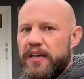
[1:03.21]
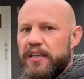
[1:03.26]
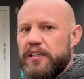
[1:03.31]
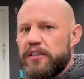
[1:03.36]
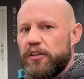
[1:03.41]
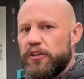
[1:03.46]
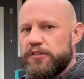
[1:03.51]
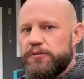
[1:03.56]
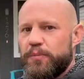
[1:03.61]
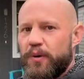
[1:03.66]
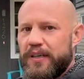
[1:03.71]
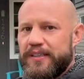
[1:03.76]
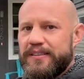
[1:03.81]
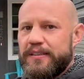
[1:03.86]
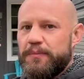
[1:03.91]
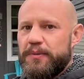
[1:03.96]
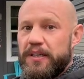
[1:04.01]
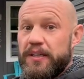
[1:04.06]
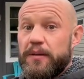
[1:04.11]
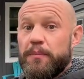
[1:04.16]
Close
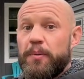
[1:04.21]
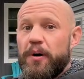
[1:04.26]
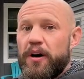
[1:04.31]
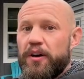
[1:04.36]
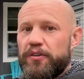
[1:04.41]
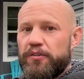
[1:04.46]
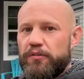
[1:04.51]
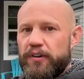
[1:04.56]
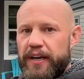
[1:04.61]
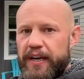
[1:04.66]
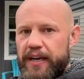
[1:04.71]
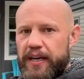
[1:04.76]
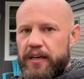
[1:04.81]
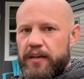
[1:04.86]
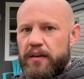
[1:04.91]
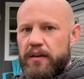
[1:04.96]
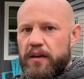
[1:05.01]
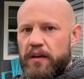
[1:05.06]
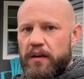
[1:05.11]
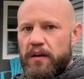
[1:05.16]
proximity to Pend Oreille,
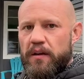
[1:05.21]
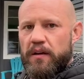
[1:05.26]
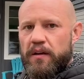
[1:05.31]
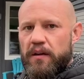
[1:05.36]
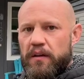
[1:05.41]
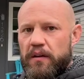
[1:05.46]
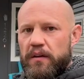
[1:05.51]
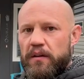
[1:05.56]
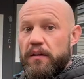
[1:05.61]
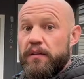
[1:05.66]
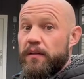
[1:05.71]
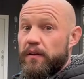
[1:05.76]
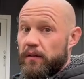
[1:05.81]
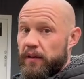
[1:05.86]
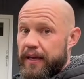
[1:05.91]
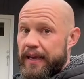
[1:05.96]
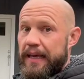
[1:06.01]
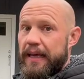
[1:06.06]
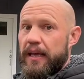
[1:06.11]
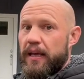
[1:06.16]
the
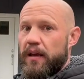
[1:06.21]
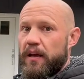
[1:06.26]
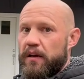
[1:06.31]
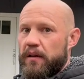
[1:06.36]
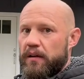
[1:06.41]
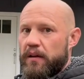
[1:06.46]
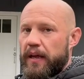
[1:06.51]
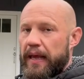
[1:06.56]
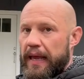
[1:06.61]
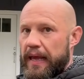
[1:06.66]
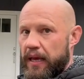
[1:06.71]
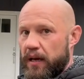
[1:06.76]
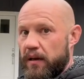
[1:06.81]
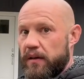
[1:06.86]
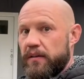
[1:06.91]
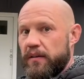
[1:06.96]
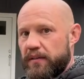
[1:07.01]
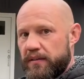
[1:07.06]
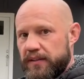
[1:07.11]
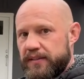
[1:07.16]
lake,
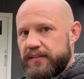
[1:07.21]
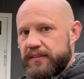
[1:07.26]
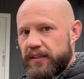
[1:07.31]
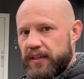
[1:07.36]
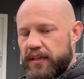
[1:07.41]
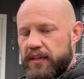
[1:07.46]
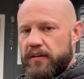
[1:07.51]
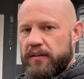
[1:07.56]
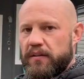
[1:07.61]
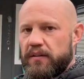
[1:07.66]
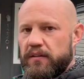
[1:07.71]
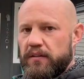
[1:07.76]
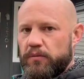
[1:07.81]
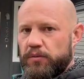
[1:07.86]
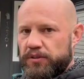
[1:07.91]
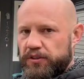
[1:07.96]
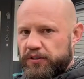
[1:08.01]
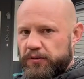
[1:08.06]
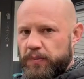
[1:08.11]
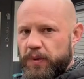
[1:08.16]
and the city,
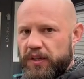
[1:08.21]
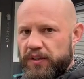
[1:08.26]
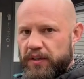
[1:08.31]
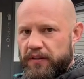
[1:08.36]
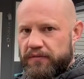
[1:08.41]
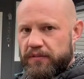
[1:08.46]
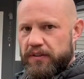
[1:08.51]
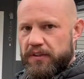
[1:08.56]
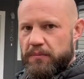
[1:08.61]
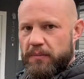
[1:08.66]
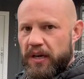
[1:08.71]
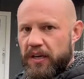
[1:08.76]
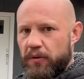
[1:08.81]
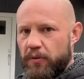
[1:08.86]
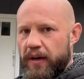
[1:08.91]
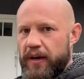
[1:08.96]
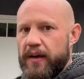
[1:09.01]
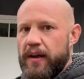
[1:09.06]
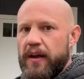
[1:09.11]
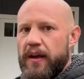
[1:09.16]
which are spelled differently, by the
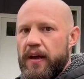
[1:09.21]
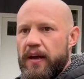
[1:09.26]
way.